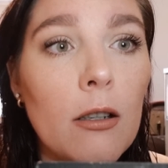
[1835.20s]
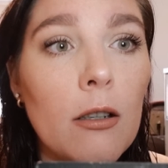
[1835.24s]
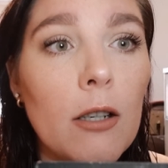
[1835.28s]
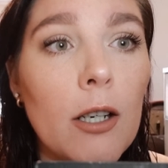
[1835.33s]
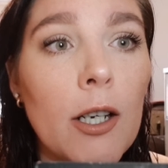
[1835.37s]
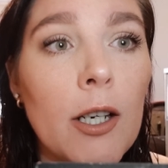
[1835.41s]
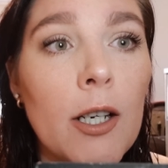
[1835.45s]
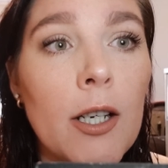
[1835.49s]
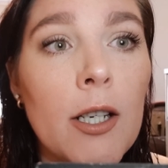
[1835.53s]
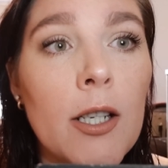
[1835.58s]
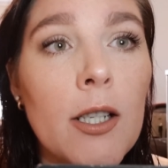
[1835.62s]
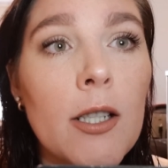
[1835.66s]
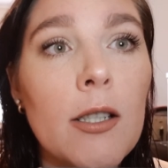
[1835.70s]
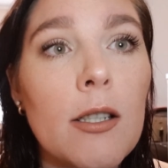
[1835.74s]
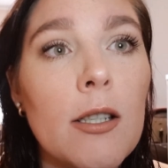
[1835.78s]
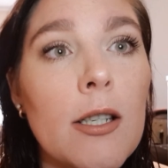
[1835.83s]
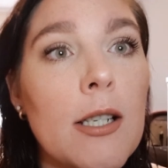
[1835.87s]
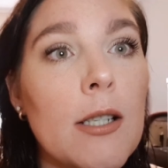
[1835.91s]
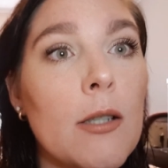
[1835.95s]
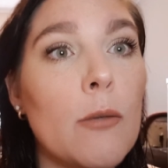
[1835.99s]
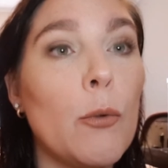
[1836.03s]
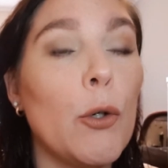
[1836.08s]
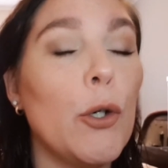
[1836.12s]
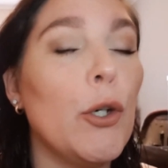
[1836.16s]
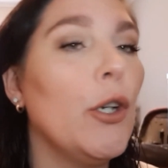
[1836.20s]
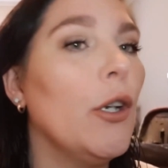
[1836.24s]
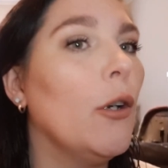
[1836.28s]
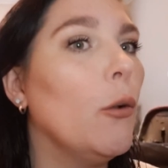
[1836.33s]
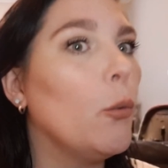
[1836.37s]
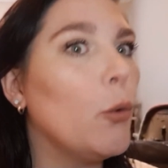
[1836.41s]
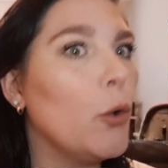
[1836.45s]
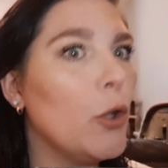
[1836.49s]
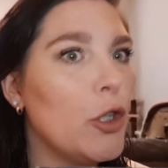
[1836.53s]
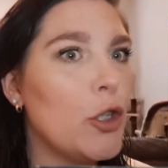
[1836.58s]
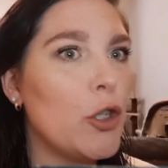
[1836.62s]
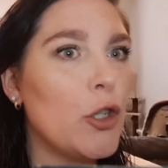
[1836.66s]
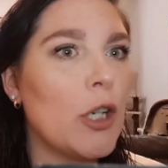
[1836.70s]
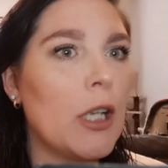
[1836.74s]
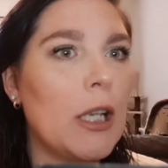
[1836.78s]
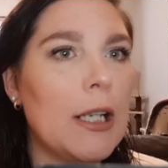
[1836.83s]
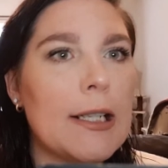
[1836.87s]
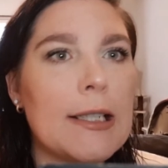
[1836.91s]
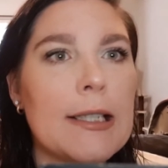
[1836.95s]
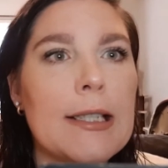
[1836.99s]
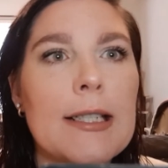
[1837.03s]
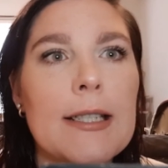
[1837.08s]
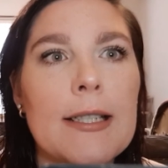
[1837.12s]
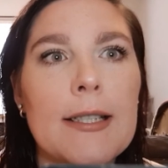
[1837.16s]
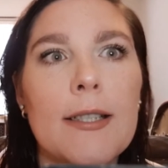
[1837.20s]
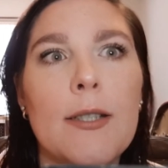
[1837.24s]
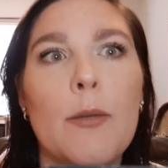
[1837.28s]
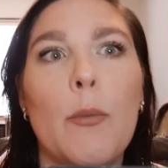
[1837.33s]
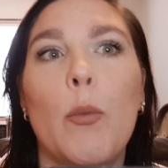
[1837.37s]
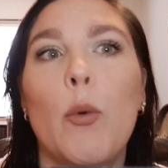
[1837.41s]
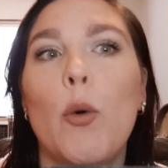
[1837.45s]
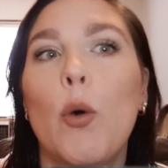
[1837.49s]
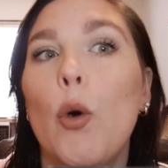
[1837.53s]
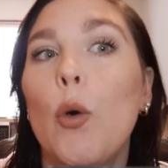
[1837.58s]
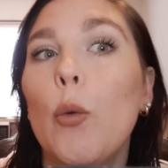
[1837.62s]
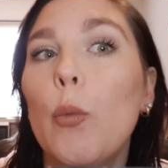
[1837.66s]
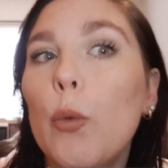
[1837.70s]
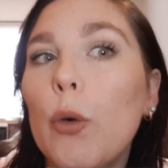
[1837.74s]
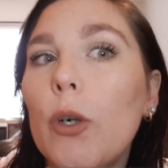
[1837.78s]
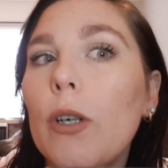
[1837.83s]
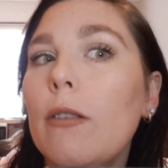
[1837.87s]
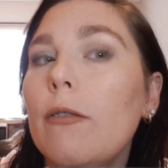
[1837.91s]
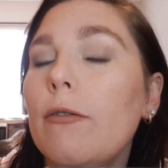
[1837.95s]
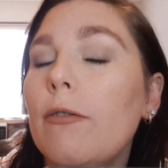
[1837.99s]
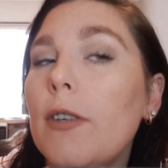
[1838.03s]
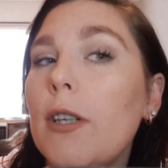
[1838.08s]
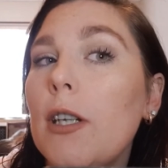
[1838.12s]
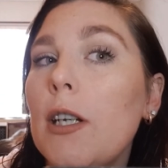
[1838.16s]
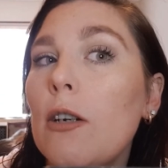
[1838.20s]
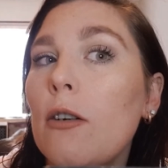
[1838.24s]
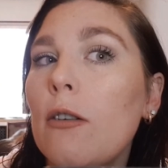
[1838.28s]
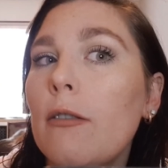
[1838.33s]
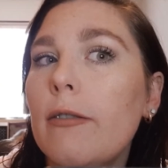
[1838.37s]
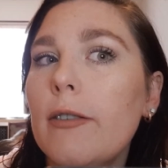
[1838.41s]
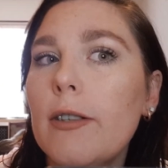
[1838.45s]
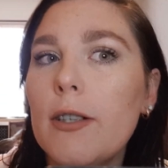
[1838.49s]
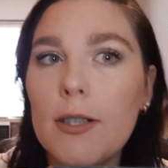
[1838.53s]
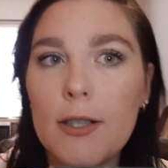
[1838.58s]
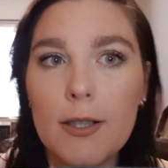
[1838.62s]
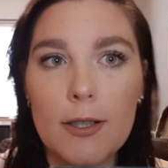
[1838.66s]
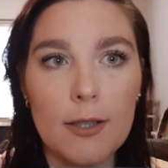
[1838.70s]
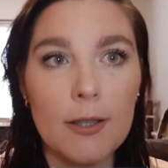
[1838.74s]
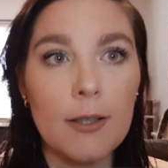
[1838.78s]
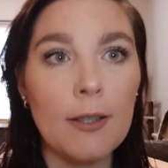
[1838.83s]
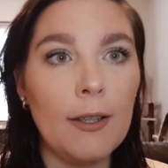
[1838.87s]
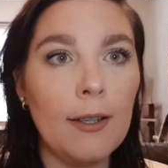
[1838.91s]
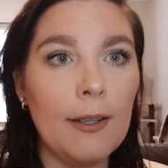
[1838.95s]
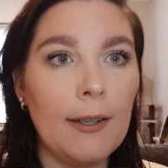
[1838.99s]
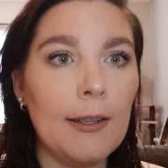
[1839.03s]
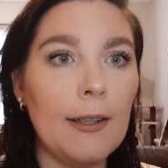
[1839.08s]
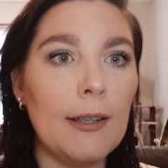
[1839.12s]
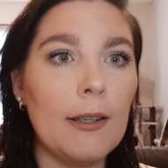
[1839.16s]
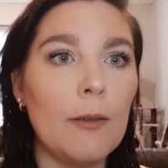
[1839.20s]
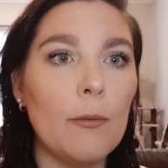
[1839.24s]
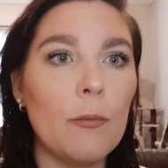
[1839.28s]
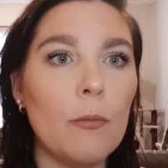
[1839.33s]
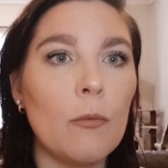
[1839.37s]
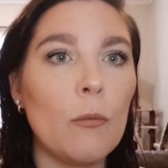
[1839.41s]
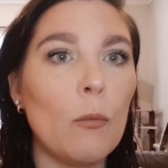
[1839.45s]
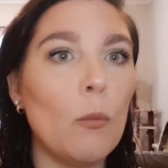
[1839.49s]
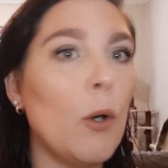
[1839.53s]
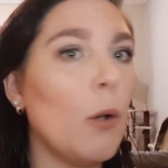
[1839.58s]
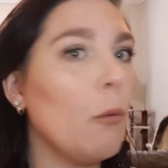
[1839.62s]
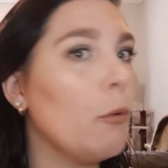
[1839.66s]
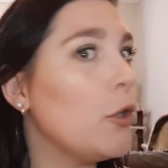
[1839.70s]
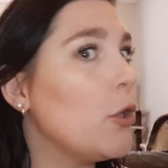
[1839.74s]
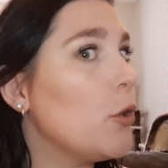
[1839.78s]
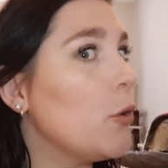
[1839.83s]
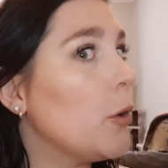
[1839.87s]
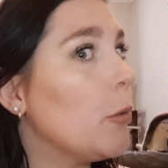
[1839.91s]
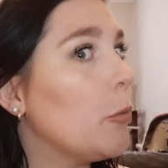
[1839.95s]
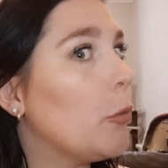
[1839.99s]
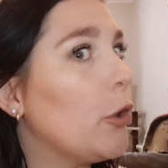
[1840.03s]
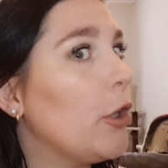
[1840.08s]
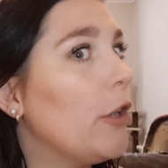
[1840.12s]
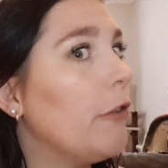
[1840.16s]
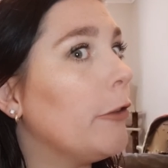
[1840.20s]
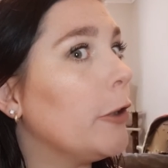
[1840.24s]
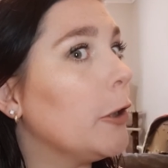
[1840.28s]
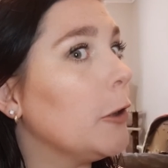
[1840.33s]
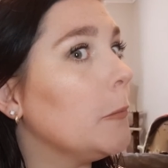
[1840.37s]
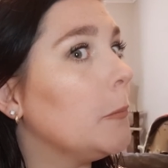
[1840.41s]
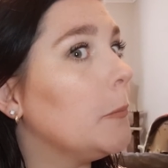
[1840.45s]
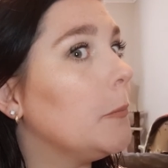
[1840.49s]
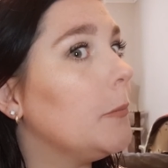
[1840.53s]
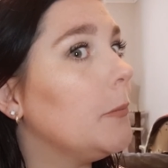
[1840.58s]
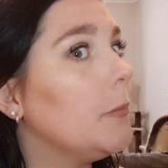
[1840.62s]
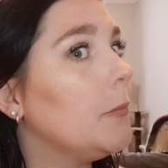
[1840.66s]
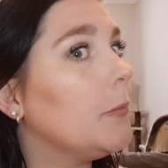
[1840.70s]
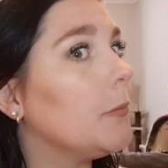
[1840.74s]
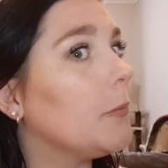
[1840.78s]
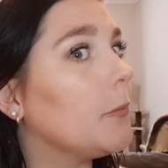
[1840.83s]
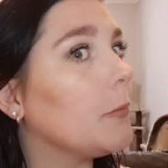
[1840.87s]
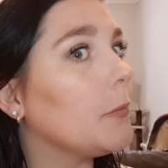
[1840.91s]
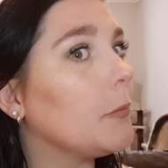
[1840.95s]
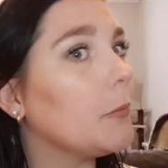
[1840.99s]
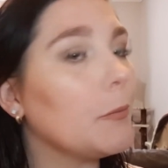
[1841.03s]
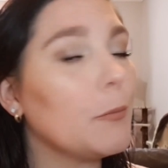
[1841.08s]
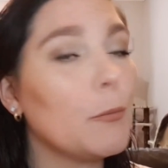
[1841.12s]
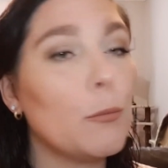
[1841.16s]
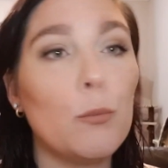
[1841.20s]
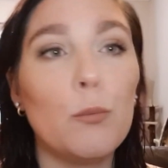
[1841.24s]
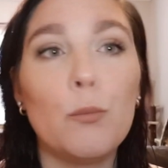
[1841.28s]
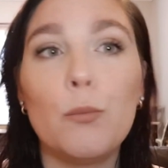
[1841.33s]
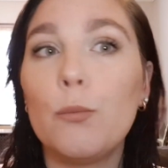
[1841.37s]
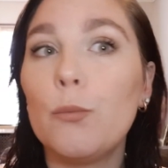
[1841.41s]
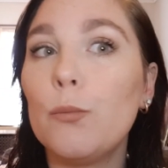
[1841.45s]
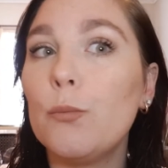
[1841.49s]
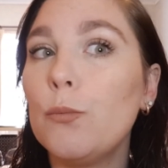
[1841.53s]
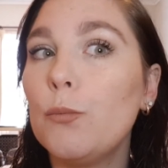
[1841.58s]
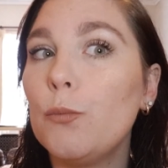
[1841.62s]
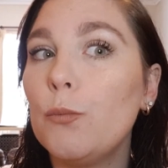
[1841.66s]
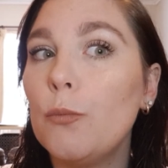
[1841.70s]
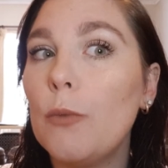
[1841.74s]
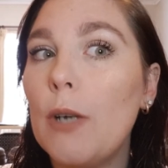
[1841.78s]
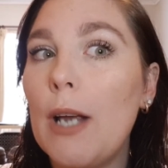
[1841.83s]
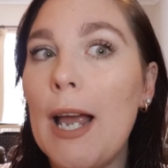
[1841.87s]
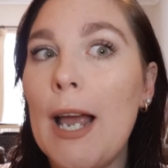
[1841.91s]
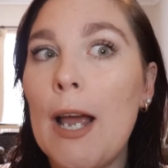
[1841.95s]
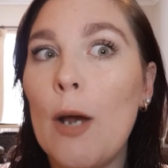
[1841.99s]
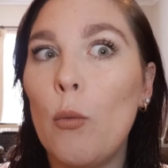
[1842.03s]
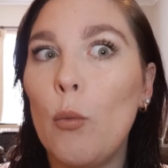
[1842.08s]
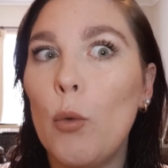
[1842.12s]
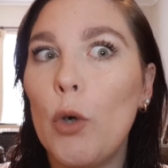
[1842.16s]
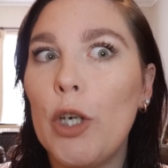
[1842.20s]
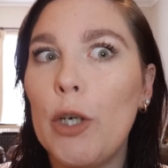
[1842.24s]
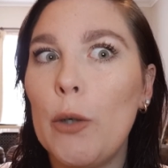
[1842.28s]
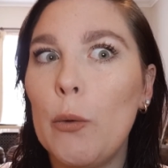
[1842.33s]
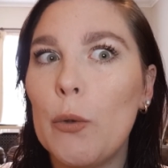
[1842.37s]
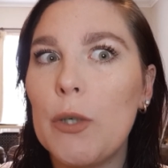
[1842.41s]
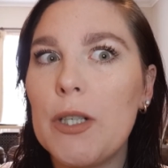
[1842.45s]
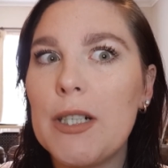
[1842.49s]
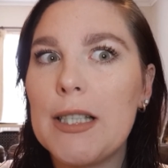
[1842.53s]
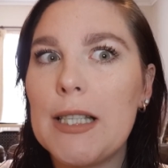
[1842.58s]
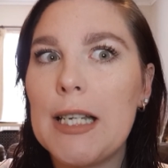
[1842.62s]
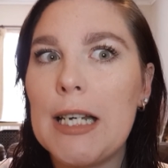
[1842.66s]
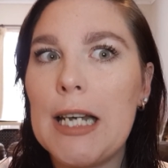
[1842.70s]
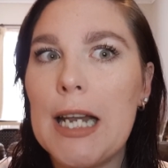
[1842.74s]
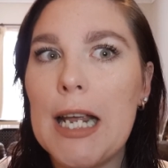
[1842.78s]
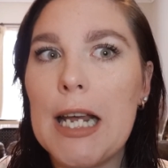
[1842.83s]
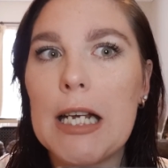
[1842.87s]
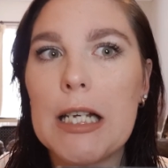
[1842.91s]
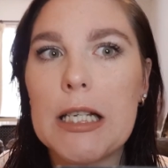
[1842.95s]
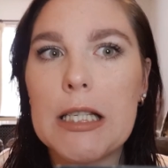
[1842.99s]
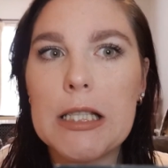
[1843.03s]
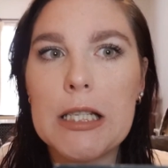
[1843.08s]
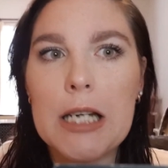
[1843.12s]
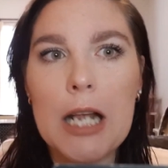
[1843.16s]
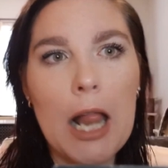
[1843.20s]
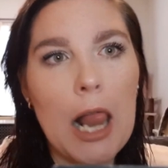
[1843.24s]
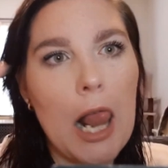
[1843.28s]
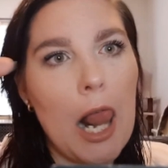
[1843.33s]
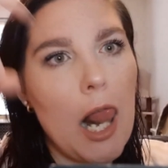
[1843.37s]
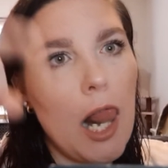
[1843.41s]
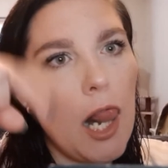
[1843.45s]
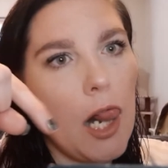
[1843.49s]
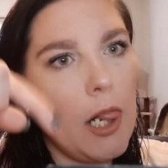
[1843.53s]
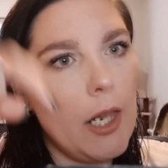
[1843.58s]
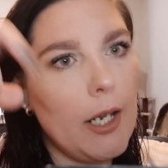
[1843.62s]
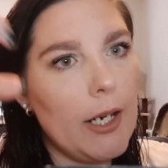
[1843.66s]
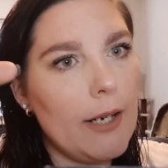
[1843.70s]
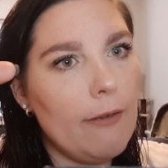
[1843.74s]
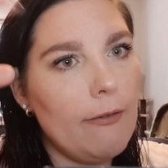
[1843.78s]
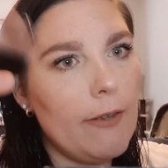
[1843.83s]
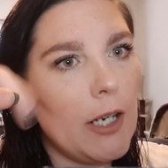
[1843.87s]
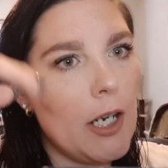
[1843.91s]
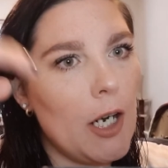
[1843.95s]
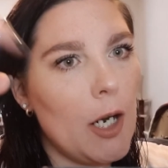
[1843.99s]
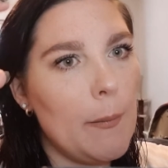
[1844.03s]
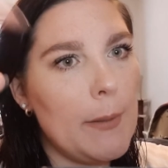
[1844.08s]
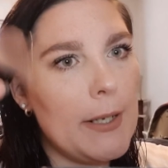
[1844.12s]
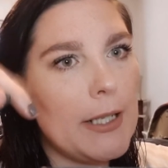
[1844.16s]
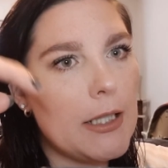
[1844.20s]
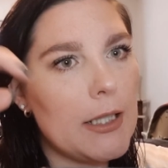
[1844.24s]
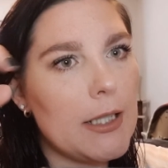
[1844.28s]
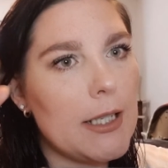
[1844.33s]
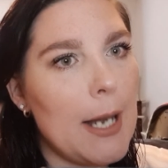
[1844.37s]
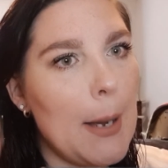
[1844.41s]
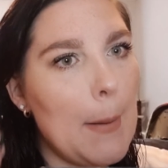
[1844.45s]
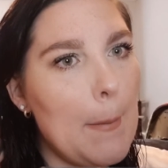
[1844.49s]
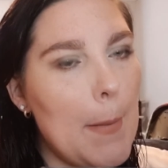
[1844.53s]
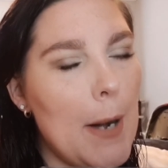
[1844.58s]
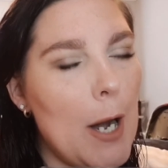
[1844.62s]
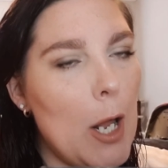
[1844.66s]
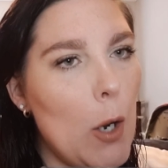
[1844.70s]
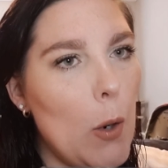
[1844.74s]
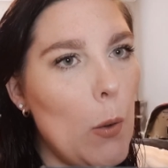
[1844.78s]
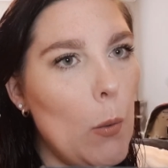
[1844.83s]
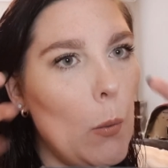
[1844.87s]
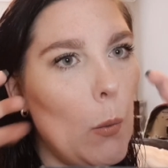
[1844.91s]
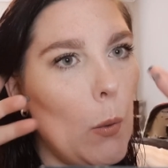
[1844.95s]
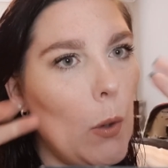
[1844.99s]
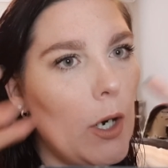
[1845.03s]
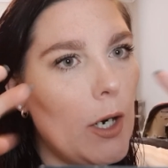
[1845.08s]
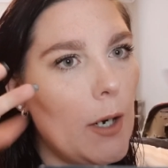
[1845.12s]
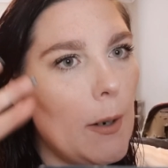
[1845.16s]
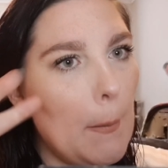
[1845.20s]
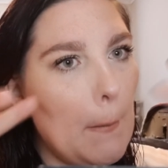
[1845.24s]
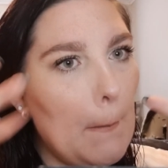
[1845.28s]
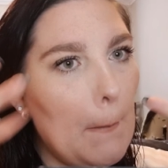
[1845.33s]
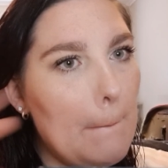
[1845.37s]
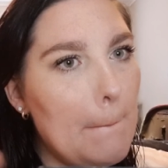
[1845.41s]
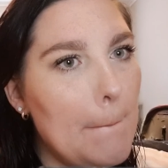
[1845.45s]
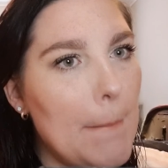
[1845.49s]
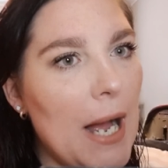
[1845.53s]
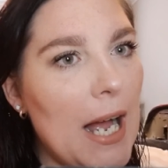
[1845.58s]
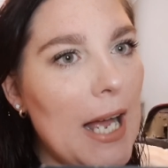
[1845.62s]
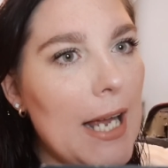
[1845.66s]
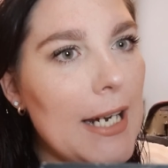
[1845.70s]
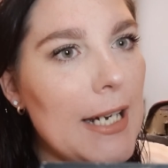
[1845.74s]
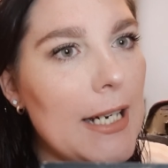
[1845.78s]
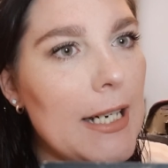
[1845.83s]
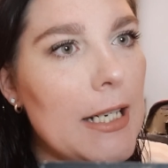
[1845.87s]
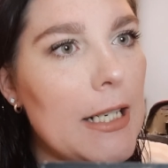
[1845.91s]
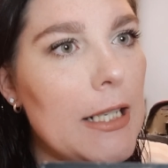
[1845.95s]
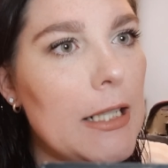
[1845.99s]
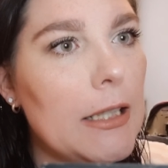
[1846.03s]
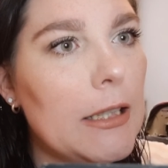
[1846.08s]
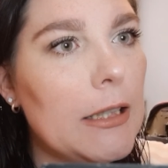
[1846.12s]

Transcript: Is this what, would you class this as appropriate for the office? What would you improve on? And what do you want to see next? Leave your comments down below. Bye.